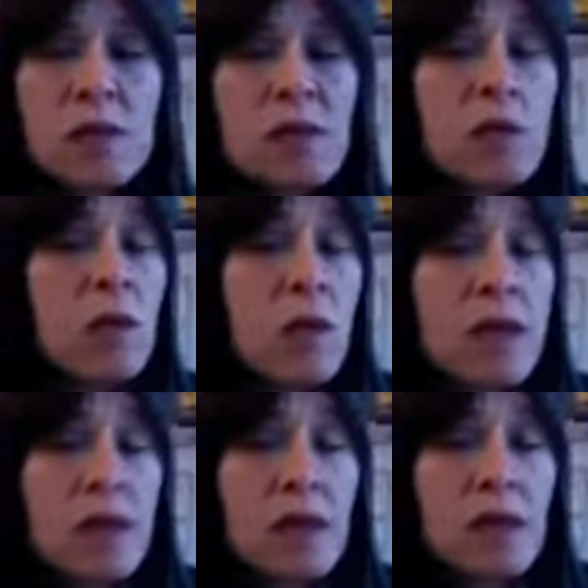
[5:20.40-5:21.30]
who
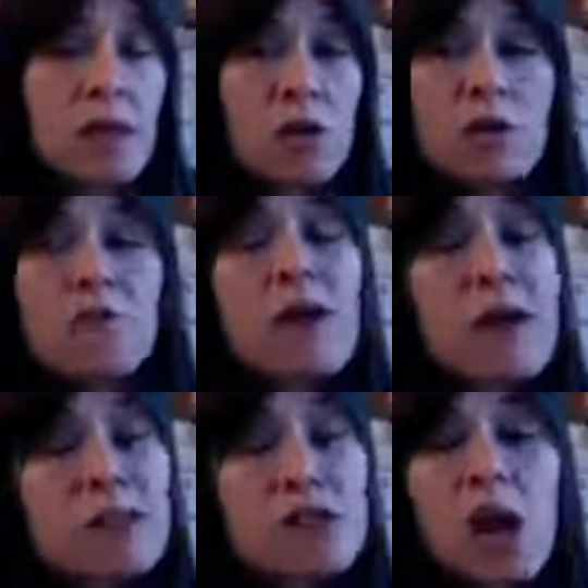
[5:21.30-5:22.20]
had, you know, a
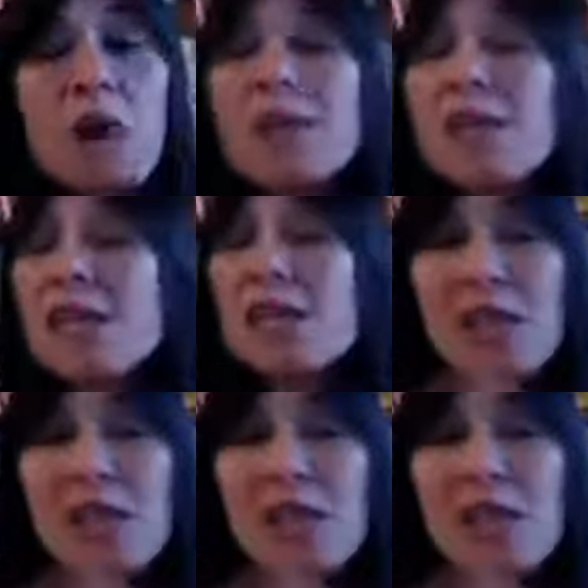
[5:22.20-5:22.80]
fine job and then just